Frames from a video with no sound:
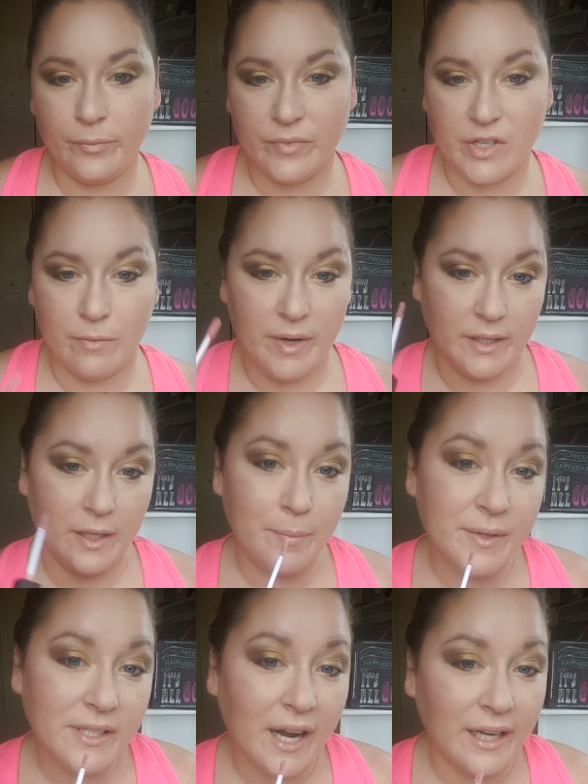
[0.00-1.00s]
So my
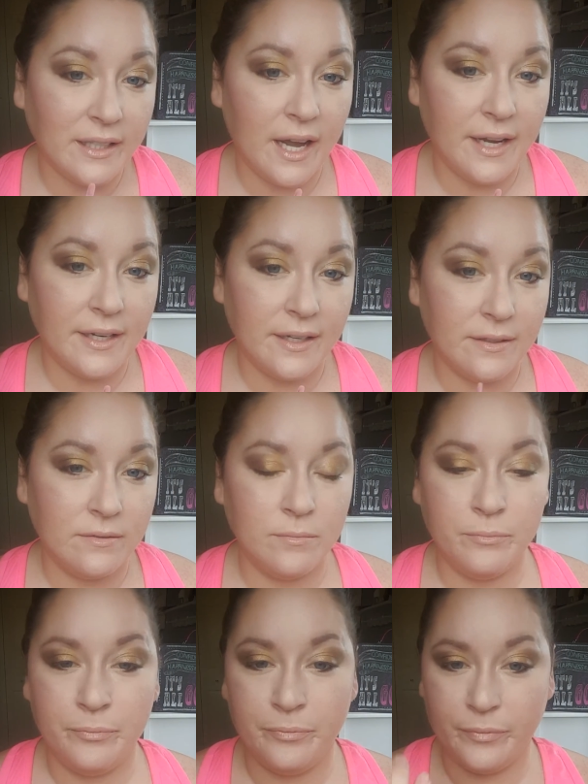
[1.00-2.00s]
lip is highlighted,
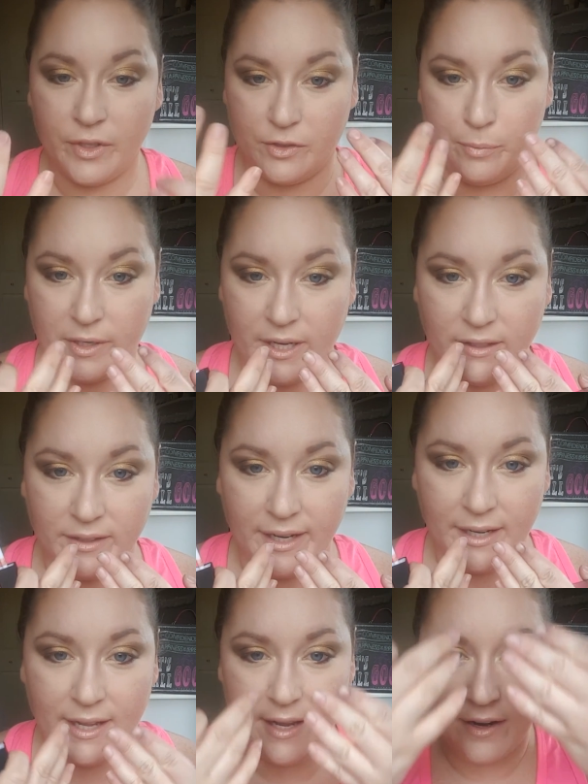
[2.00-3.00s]
it's bringing
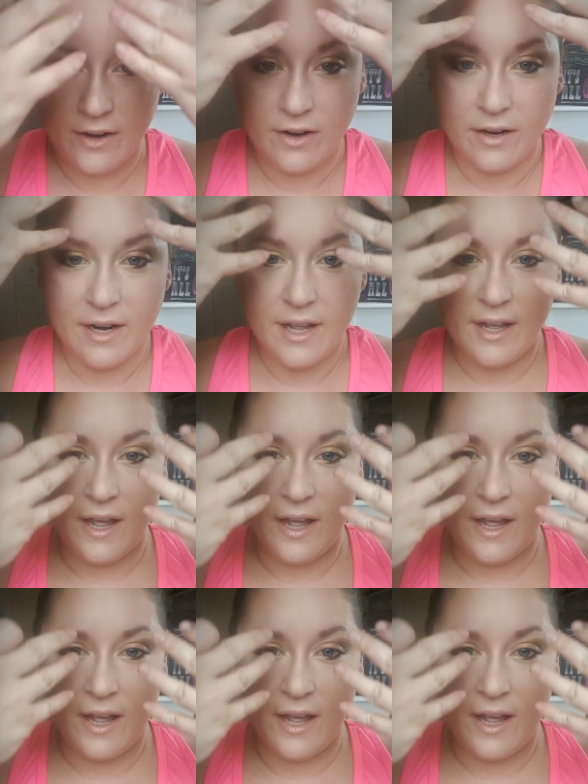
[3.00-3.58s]
light here,